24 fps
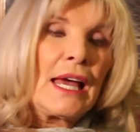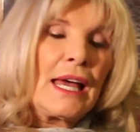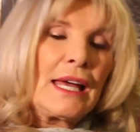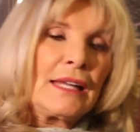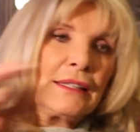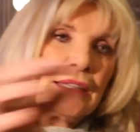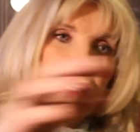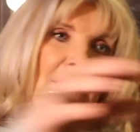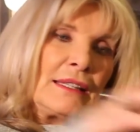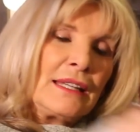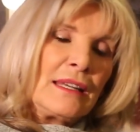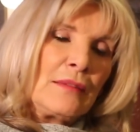
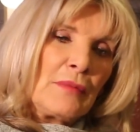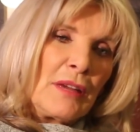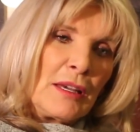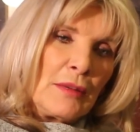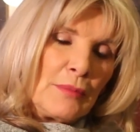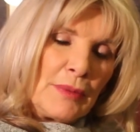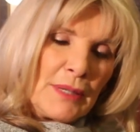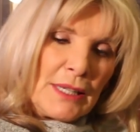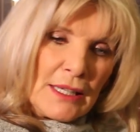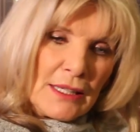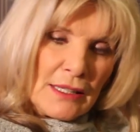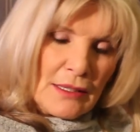And then they
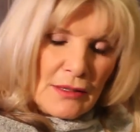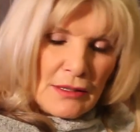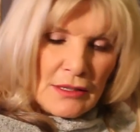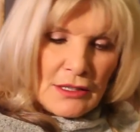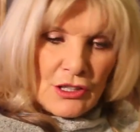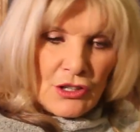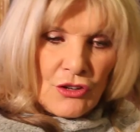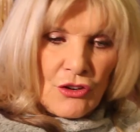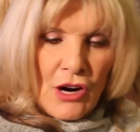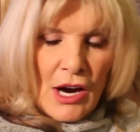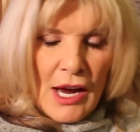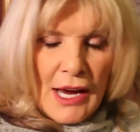might begin
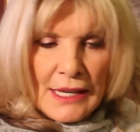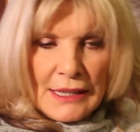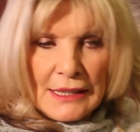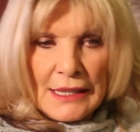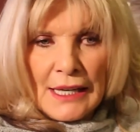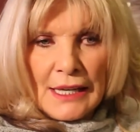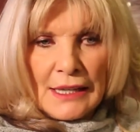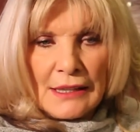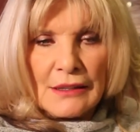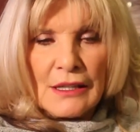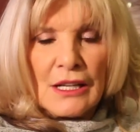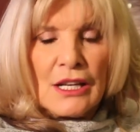to cry
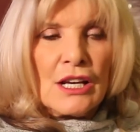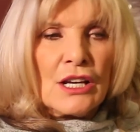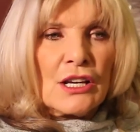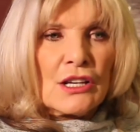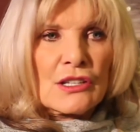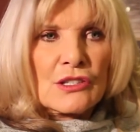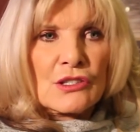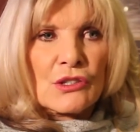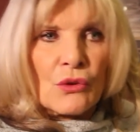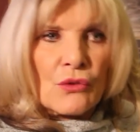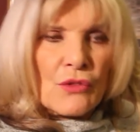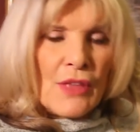again.
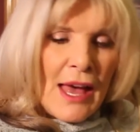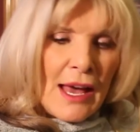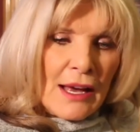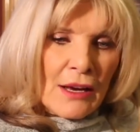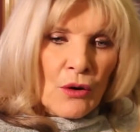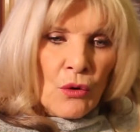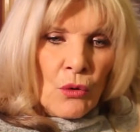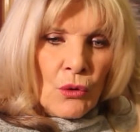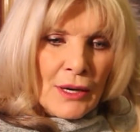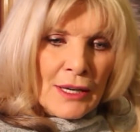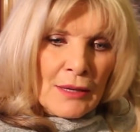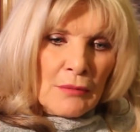So
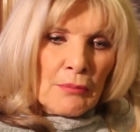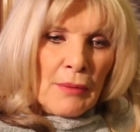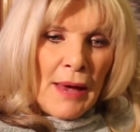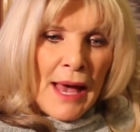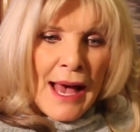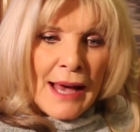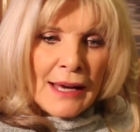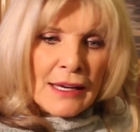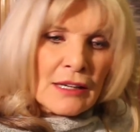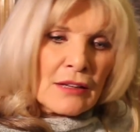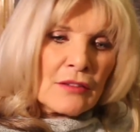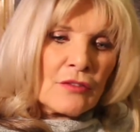that going
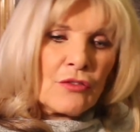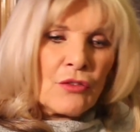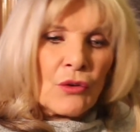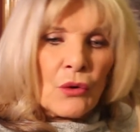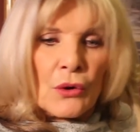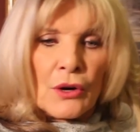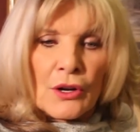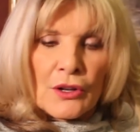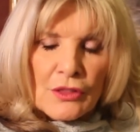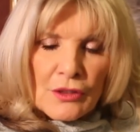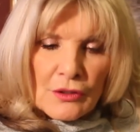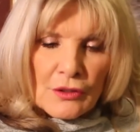back and
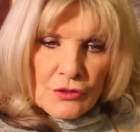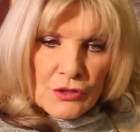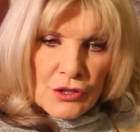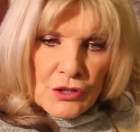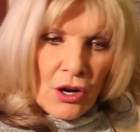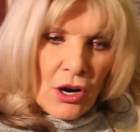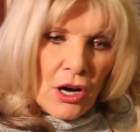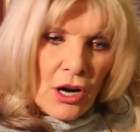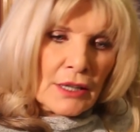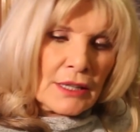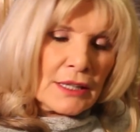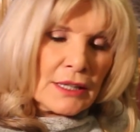forth of
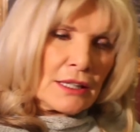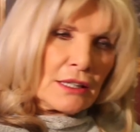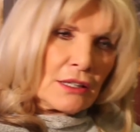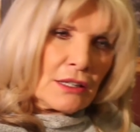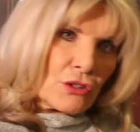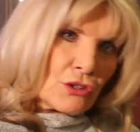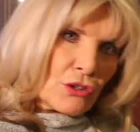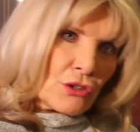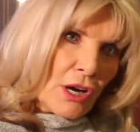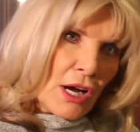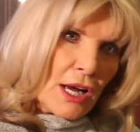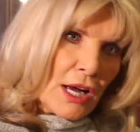talking
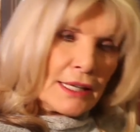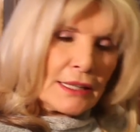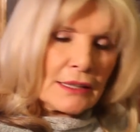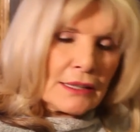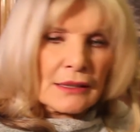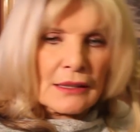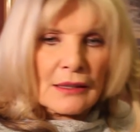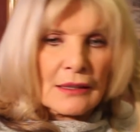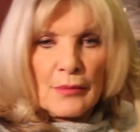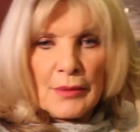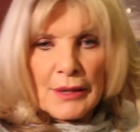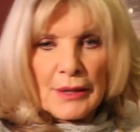and crying a
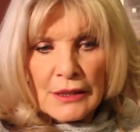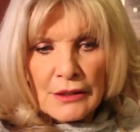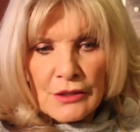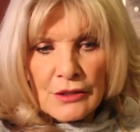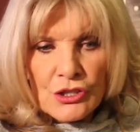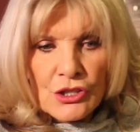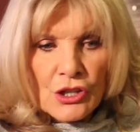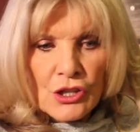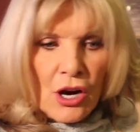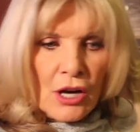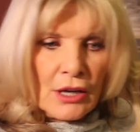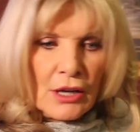little bit and
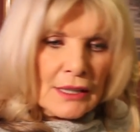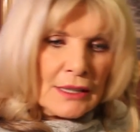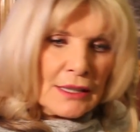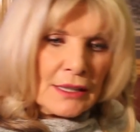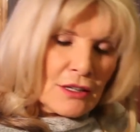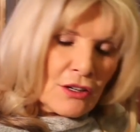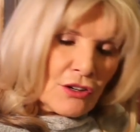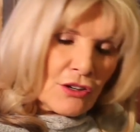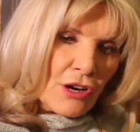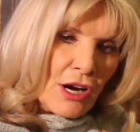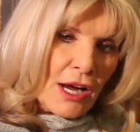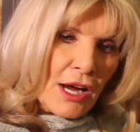talking
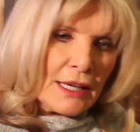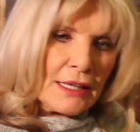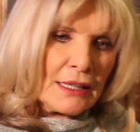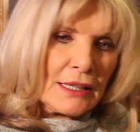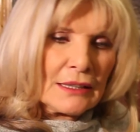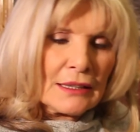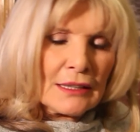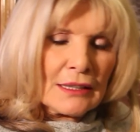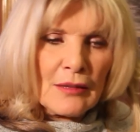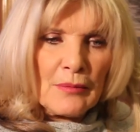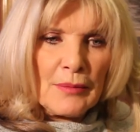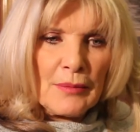and crying
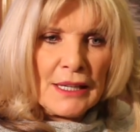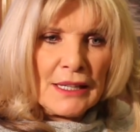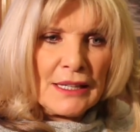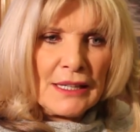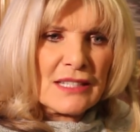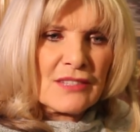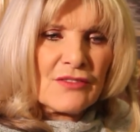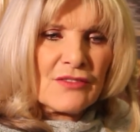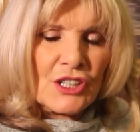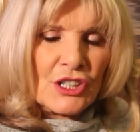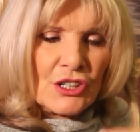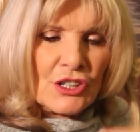a little bit
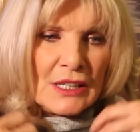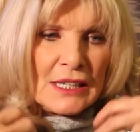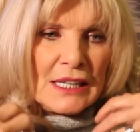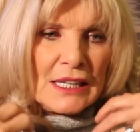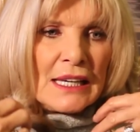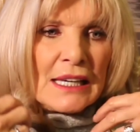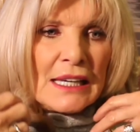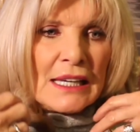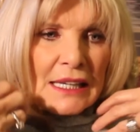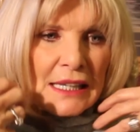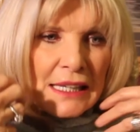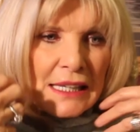is
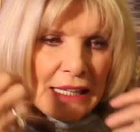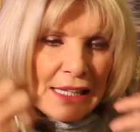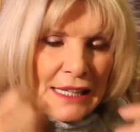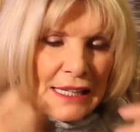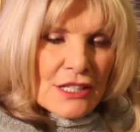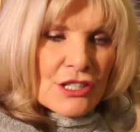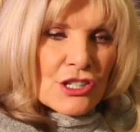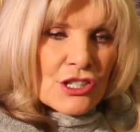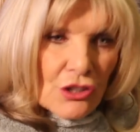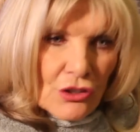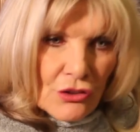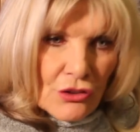very
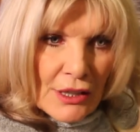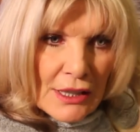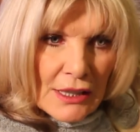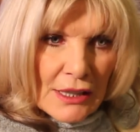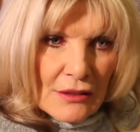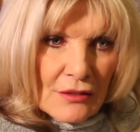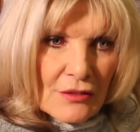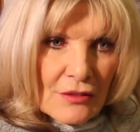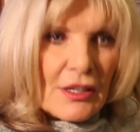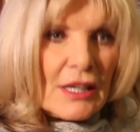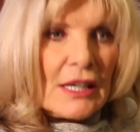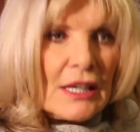
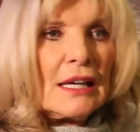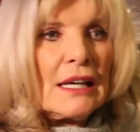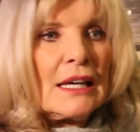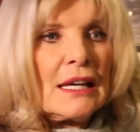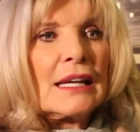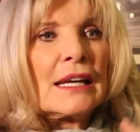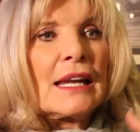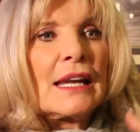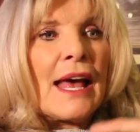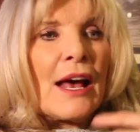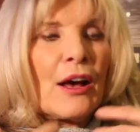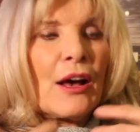integrative.
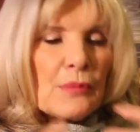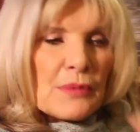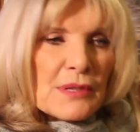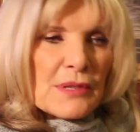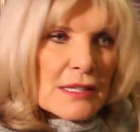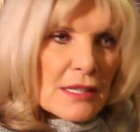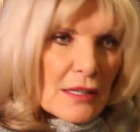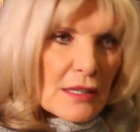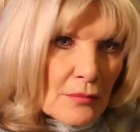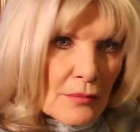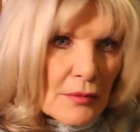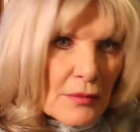It helps
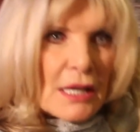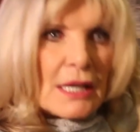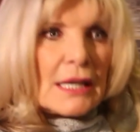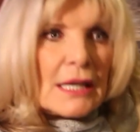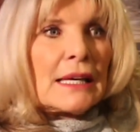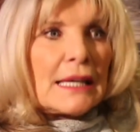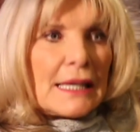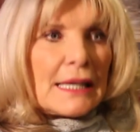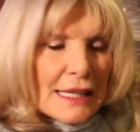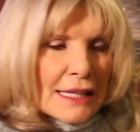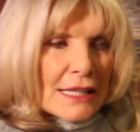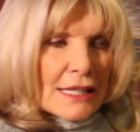them
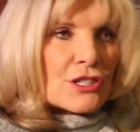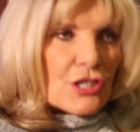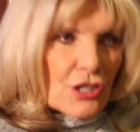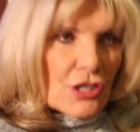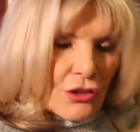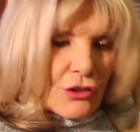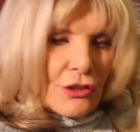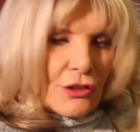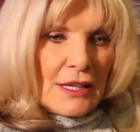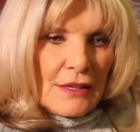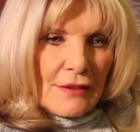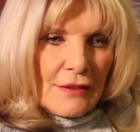
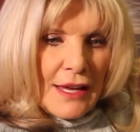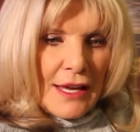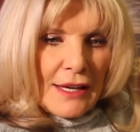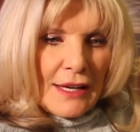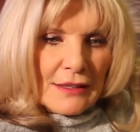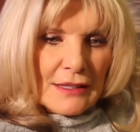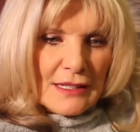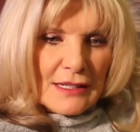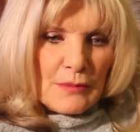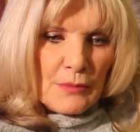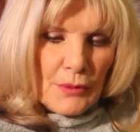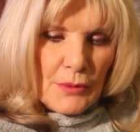integrate that
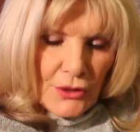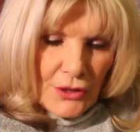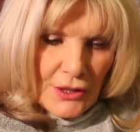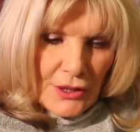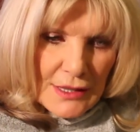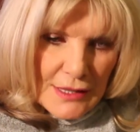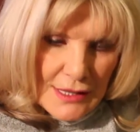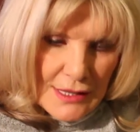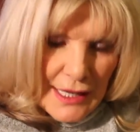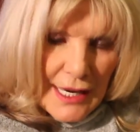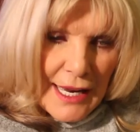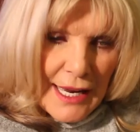
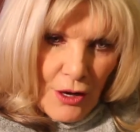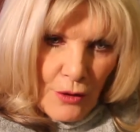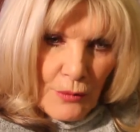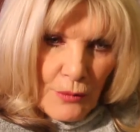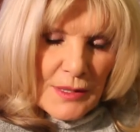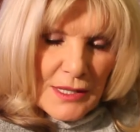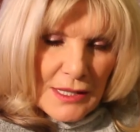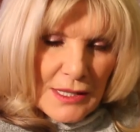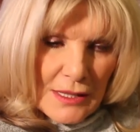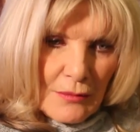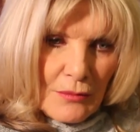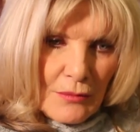experience. It
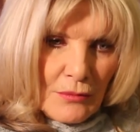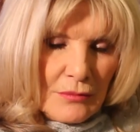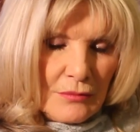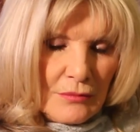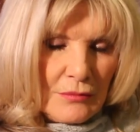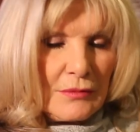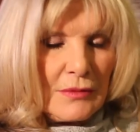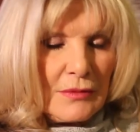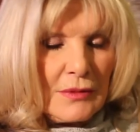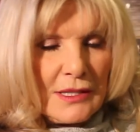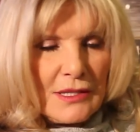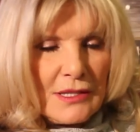helps them,
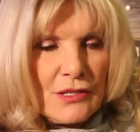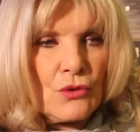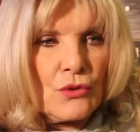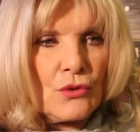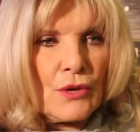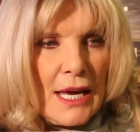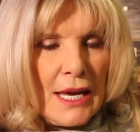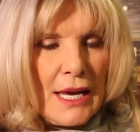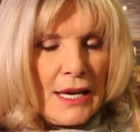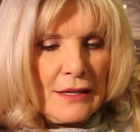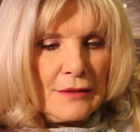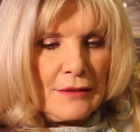it's
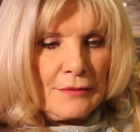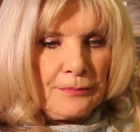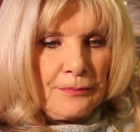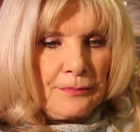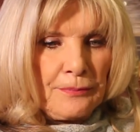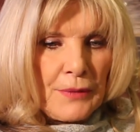okay.